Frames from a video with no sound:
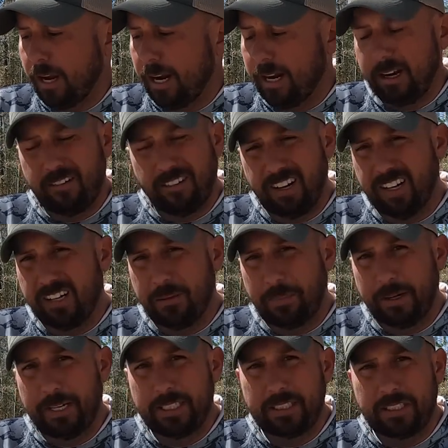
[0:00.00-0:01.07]
And it really
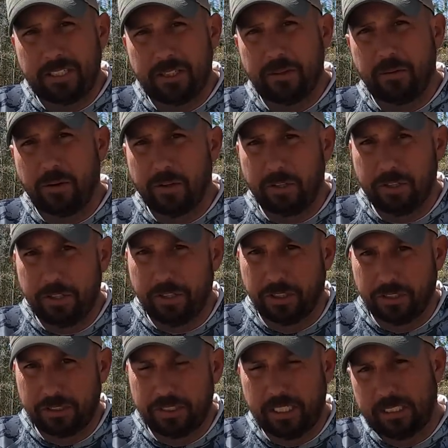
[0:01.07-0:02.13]
depends too on
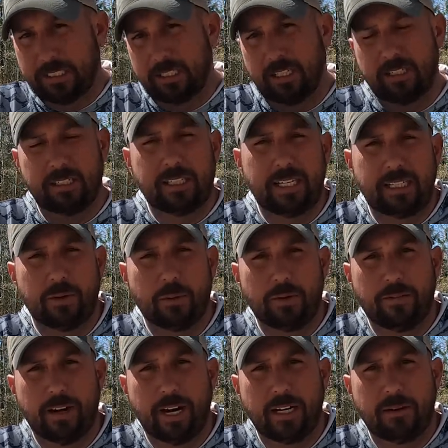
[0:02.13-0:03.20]
hooks. That's another thing that we
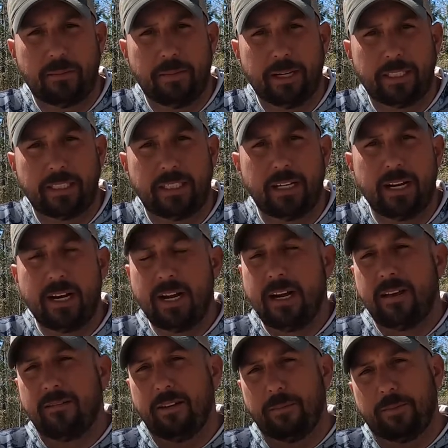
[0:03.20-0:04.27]
forgot to mention.
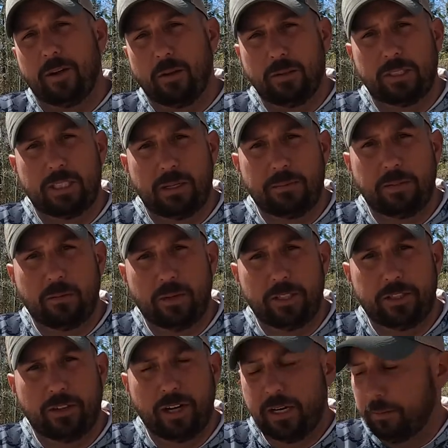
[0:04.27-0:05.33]
If I'm throwing something with
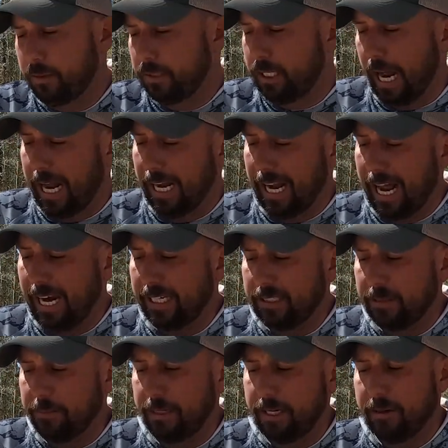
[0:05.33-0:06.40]
trebles, I like
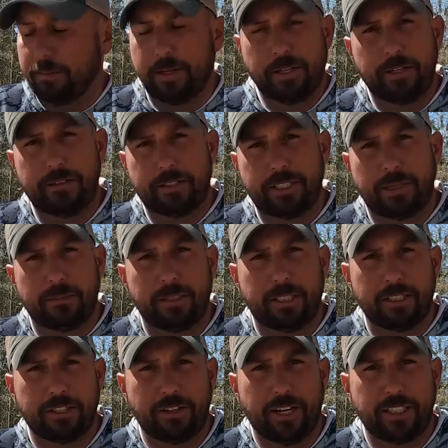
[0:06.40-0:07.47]
to be able to use something
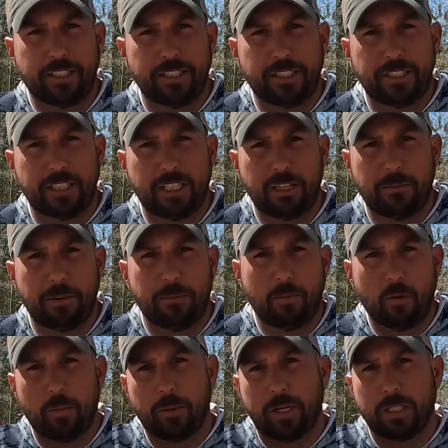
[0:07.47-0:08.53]
that stretches just a little bit
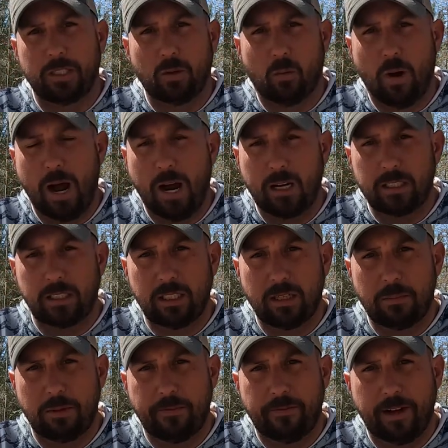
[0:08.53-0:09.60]
more because the wire is a little
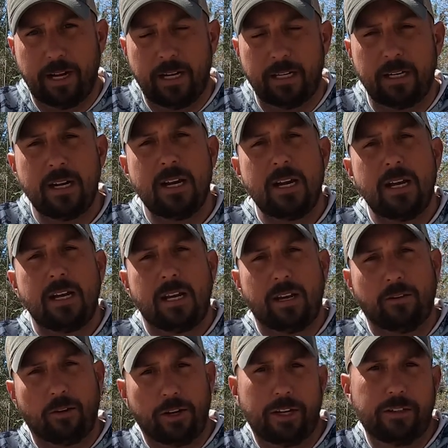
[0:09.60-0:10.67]
bit fine.
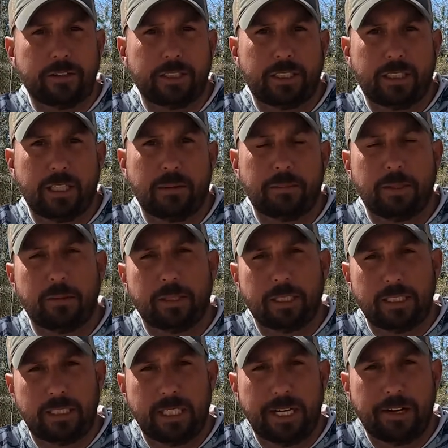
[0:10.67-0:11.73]
If we're using something with a
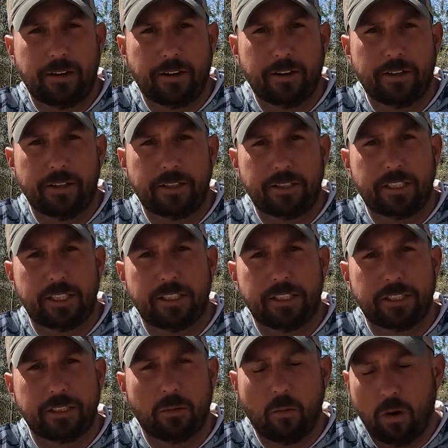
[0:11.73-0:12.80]
singular hook, such
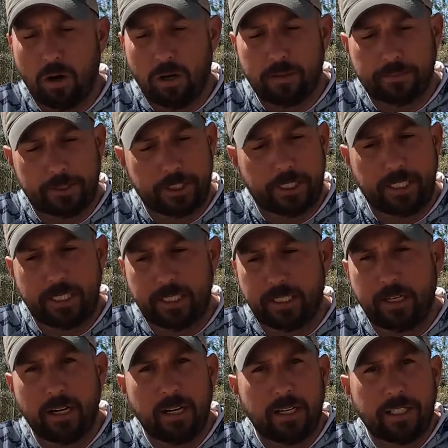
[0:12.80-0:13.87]
as a worm,
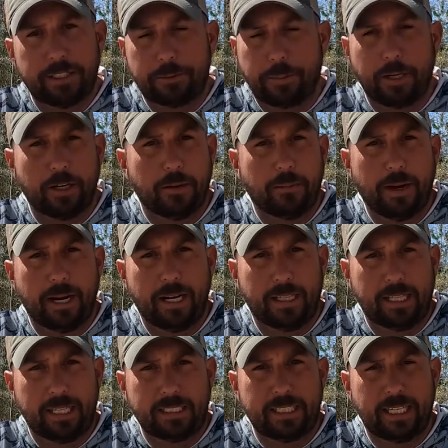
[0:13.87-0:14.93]
jig, spinnerbait,
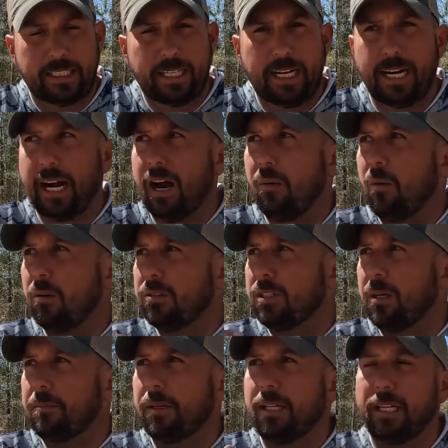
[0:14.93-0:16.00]
things like that, I want
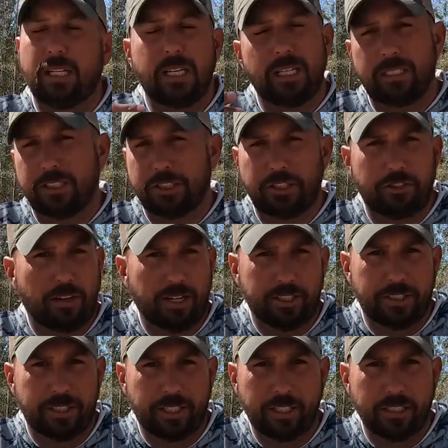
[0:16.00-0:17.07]
something that doesn't
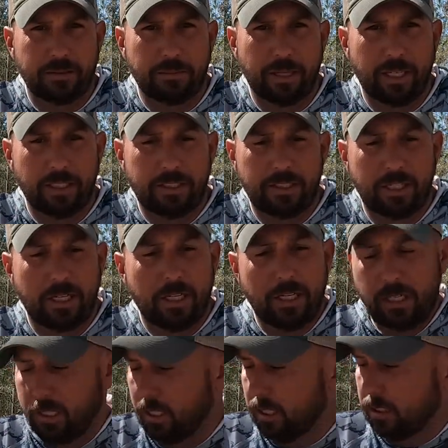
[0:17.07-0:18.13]
stretch near as much.
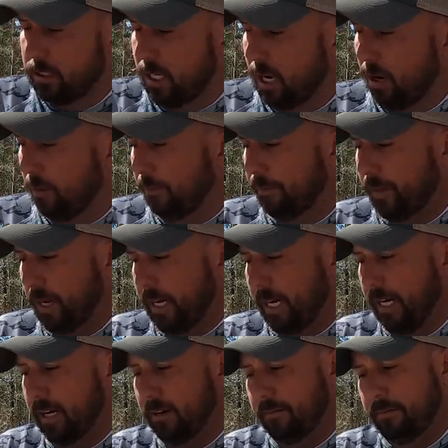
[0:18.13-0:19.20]
So
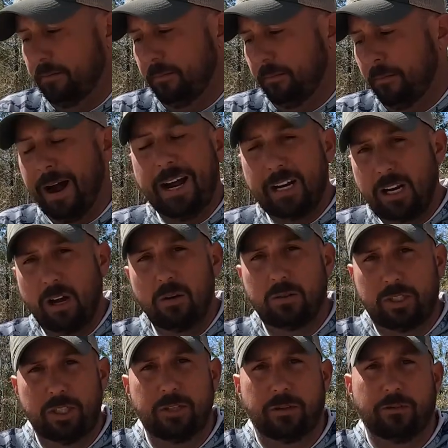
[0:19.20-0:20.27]
again, my
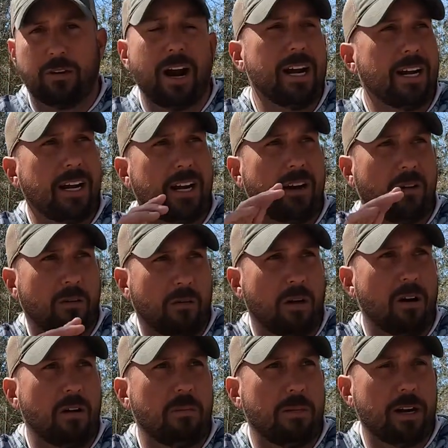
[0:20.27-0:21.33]
go-to right now on
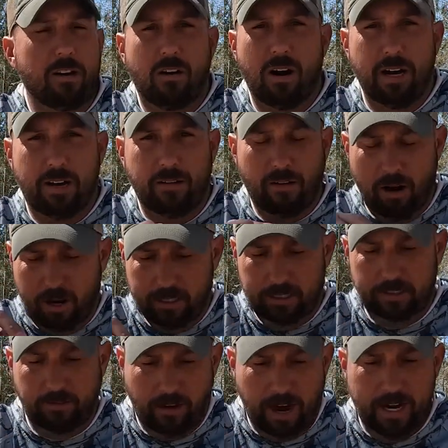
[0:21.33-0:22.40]
all of my cranking
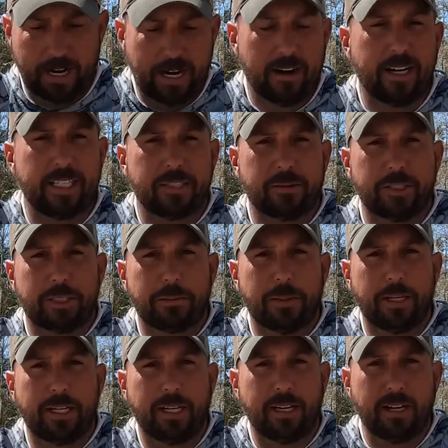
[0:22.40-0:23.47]
rods, right now as we
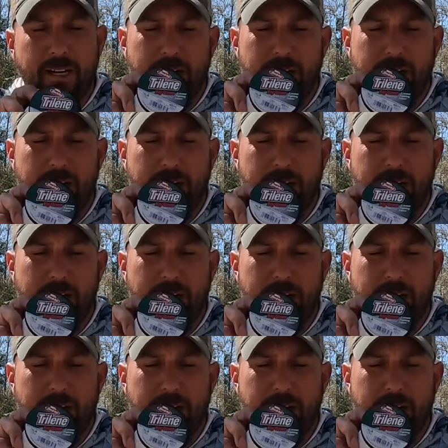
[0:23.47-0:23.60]
speak,